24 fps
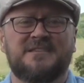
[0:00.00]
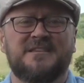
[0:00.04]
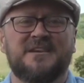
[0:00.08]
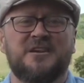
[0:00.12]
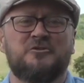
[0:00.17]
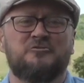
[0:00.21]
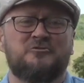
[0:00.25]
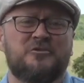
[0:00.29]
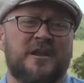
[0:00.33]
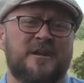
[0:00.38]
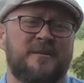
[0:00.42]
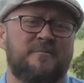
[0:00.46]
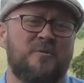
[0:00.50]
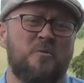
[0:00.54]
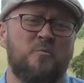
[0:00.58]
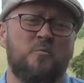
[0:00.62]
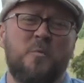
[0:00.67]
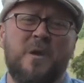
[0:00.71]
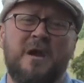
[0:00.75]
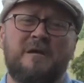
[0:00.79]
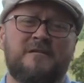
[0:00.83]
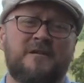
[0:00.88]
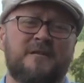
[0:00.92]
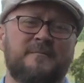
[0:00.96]
this incredible
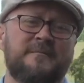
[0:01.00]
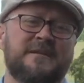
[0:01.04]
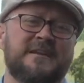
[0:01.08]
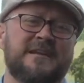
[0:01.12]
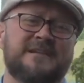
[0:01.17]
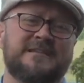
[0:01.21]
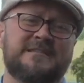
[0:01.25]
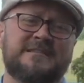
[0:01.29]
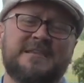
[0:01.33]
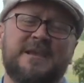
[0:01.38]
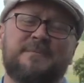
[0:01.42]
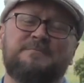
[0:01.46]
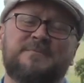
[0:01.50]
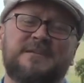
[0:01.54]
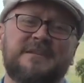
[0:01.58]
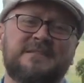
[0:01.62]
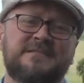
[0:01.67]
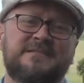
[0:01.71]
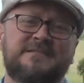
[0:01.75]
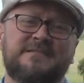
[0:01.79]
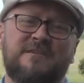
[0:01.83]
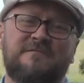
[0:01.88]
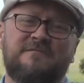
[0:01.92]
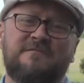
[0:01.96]
welcome and
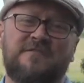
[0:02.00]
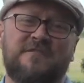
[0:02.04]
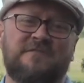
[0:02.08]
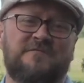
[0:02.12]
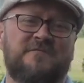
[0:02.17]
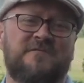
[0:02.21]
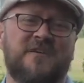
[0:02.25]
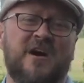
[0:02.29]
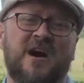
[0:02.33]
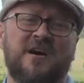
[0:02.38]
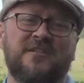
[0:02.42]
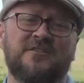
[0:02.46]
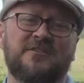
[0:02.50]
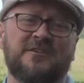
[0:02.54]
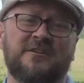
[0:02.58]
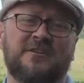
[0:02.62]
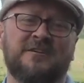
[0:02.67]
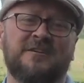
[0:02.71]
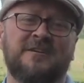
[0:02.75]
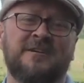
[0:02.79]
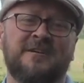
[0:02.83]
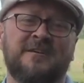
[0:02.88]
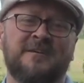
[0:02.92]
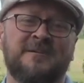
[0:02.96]
acceptance of the
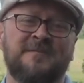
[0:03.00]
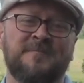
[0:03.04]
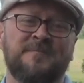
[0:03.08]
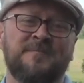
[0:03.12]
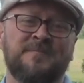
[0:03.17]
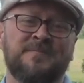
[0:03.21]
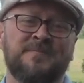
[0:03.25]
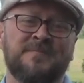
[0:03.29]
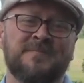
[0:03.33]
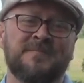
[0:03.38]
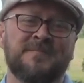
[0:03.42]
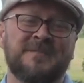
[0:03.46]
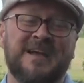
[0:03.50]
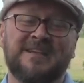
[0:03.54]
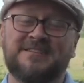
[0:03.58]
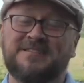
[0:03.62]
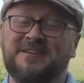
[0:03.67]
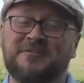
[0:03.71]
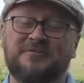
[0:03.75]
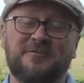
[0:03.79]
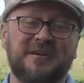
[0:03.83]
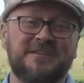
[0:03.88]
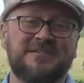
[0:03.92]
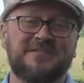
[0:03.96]
Father.
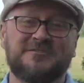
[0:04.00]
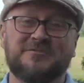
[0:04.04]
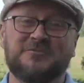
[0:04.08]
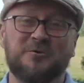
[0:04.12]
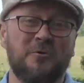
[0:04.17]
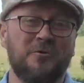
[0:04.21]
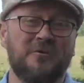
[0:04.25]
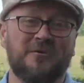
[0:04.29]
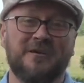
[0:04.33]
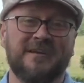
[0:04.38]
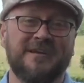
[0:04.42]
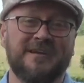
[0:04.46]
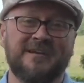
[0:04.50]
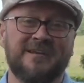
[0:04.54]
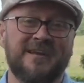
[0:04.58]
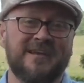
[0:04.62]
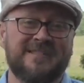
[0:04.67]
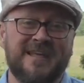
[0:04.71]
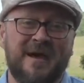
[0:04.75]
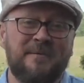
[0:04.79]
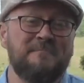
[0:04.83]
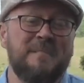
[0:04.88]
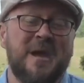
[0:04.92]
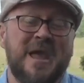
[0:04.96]
That's a great story.
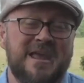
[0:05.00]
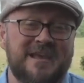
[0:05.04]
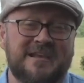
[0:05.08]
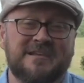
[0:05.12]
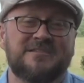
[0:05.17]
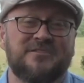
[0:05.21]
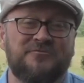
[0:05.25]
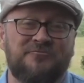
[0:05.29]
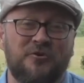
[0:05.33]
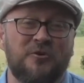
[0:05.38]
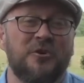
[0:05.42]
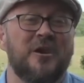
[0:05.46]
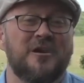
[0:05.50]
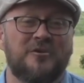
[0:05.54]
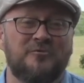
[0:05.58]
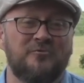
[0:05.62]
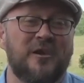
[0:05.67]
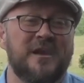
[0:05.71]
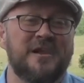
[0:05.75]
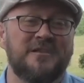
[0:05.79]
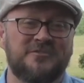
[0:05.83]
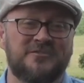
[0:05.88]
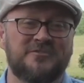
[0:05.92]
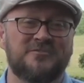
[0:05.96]
Like, that makes for a
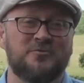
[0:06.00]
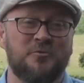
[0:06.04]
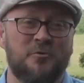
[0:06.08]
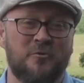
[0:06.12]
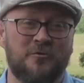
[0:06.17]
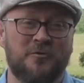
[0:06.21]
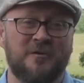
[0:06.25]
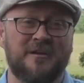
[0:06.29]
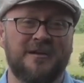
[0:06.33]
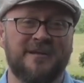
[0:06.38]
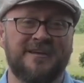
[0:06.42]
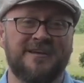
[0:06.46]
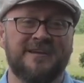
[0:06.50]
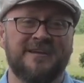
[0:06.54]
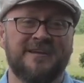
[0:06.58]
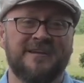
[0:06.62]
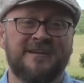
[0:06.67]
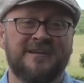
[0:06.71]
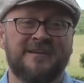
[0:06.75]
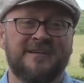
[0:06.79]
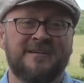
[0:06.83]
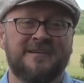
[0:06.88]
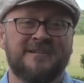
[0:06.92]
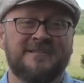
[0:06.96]
great story.
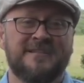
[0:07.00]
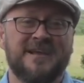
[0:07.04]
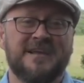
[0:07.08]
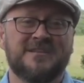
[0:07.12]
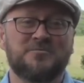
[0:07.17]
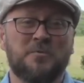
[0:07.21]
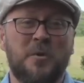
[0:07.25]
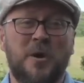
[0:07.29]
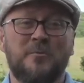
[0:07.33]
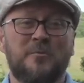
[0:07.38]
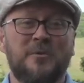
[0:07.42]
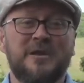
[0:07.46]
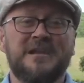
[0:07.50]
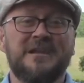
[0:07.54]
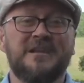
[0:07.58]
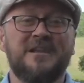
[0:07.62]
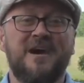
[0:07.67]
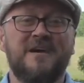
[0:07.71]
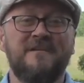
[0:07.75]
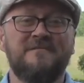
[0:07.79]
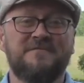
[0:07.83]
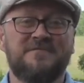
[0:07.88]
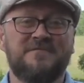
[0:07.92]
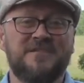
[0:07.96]
That's why we
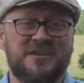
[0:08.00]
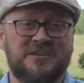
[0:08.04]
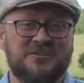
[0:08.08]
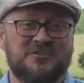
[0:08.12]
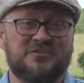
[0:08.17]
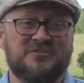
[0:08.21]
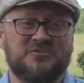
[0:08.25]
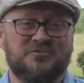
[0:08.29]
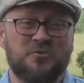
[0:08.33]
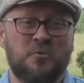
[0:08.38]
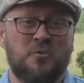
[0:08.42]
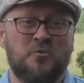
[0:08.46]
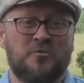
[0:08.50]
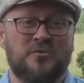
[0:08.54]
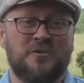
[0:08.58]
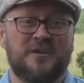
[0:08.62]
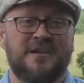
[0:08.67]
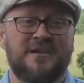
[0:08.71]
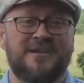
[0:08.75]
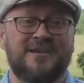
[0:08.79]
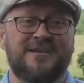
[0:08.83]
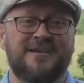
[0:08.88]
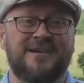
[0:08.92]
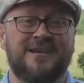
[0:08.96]
love this
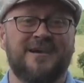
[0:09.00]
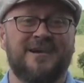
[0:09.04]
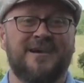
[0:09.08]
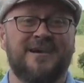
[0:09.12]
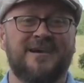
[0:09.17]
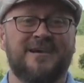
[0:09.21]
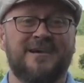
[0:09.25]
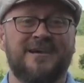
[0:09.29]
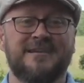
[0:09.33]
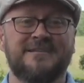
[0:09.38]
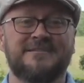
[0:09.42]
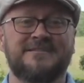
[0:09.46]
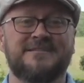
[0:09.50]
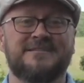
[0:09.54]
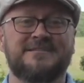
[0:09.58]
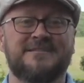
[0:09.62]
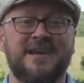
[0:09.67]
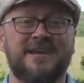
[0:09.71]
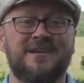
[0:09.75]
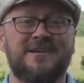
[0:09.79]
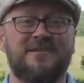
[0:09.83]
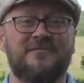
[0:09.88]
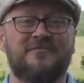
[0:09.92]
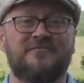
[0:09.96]
story.
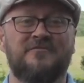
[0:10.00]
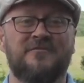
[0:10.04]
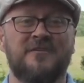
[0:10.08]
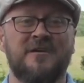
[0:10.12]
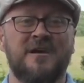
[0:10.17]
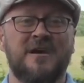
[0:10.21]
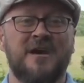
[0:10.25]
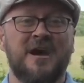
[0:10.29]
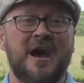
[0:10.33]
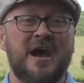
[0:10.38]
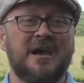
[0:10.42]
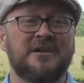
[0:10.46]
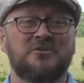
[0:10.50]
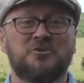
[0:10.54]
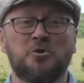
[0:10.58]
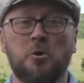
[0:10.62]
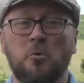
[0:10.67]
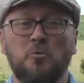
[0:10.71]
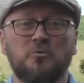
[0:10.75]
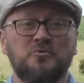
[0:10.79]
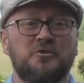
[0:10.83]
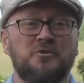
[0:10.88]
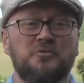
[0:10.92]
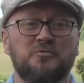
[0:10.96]
Instead of "I
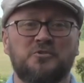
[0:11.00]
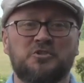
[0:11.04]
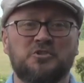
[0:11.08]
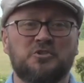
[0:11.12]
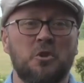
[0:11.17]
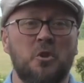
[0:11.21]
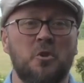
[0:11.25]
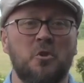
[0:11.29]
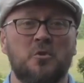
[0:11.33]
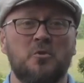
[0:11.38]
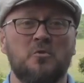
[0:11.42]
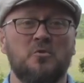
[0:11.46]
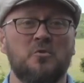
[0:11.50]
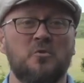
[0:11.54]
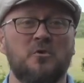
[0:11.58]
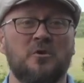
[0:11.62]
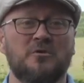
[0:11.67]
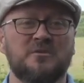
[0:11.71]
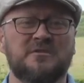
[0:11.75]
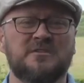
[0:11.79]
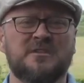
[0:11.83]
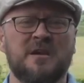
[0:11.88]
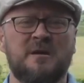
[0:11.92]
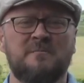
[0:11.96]
told you so"
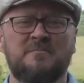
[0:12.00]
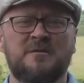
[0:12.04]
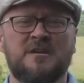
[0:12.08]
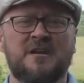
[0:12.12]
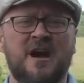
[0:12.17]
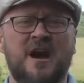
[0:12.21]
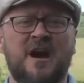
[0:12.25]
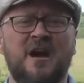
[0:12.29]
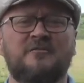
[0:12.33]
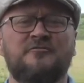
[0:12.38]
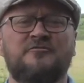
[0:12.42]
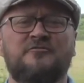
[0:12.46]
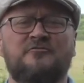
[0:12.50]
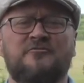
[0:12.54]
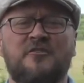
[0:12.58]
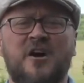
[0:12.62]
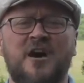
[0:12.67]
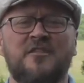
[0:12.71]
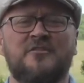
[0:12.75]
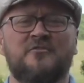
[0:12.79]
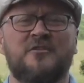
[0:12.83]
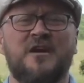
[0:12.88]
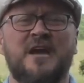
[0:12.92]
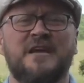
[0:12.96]
or some
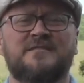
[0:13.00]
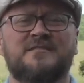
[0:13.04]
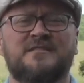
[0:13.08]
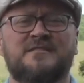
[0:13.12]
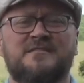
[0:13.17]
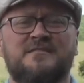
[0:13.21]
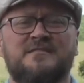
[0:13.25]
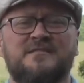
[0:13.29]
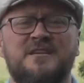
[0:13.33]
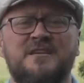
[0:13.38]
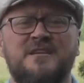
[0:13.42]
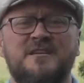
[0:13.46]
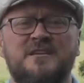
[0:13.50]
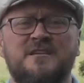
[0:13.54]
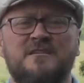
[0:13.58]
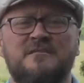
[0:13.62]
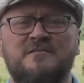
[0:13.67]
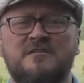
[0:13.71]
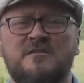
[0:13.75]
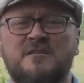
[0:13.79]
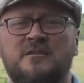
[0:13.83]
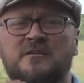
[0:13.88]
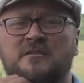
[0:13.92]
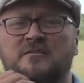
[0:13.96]
Godfather-esque
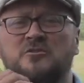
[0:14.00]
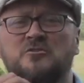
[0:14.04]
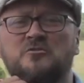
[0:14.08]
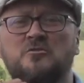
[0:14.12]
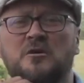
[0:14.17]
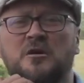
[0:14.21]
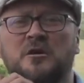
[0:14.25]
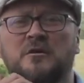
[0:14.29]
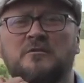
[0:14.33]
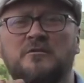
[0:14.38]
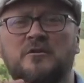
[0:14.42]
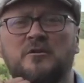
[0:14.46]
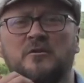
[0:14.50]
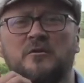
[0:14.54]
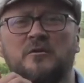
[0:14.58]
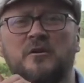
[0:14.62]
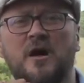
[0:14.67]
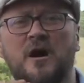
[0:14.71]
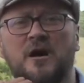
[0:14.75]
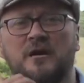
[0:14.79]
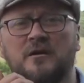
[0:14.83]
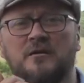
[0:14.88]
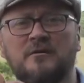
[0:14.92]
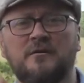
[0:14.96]
scene, "You are no
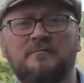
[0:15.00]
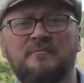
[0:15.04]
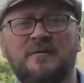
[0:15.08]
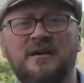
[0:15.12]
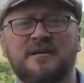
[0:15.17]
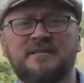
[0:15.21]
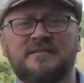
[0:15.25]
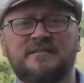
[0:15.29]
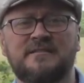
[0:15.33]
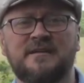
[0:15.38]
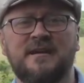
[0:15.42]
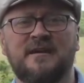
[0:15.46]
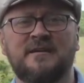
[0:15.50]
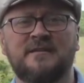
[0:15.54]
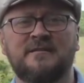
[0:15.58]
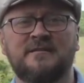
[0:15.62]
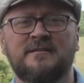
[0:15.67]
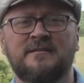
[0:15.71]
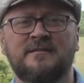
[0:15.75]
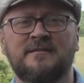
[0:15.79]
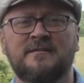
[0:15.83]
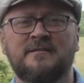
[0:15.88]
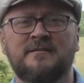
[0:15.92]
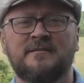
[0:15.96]
longer my son."